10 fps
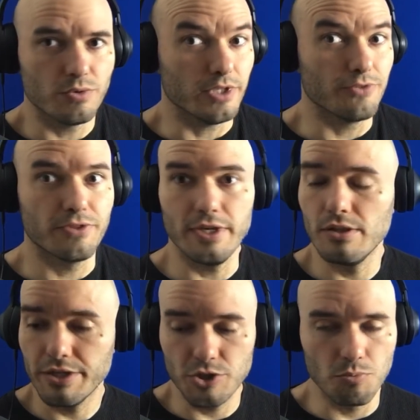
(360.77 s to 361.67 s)
if they
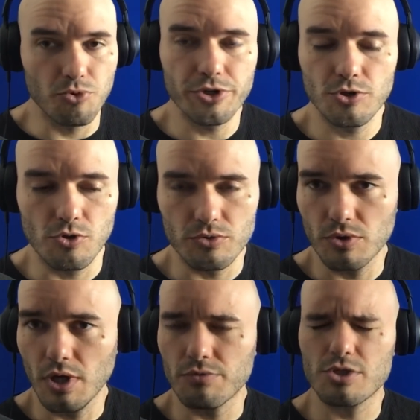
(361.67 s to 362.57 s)
let you bring your own
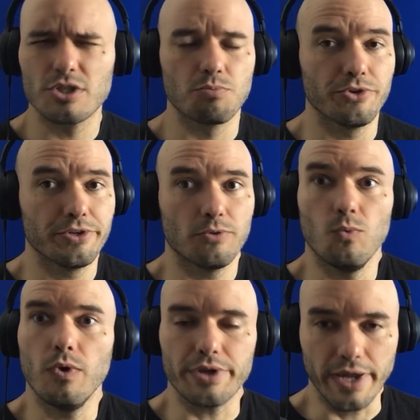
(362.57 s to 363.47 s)
gloves, just bring
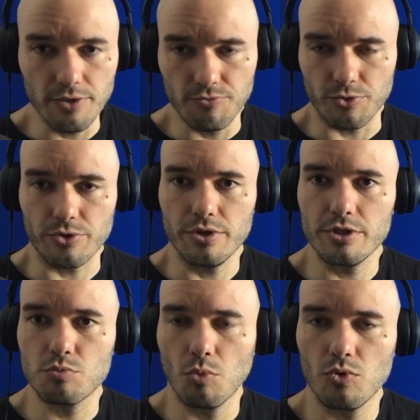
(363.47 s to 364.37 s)
whatever
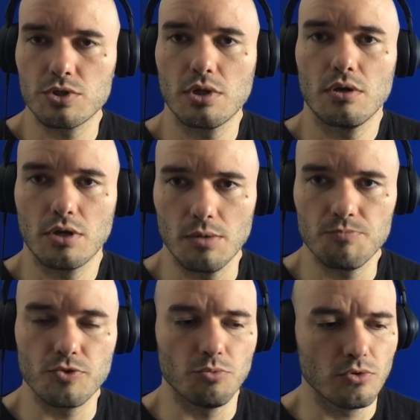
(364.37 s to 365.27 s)
is most
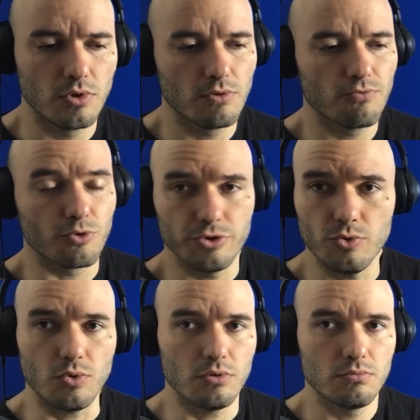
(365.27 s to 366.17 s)
comfortable for you.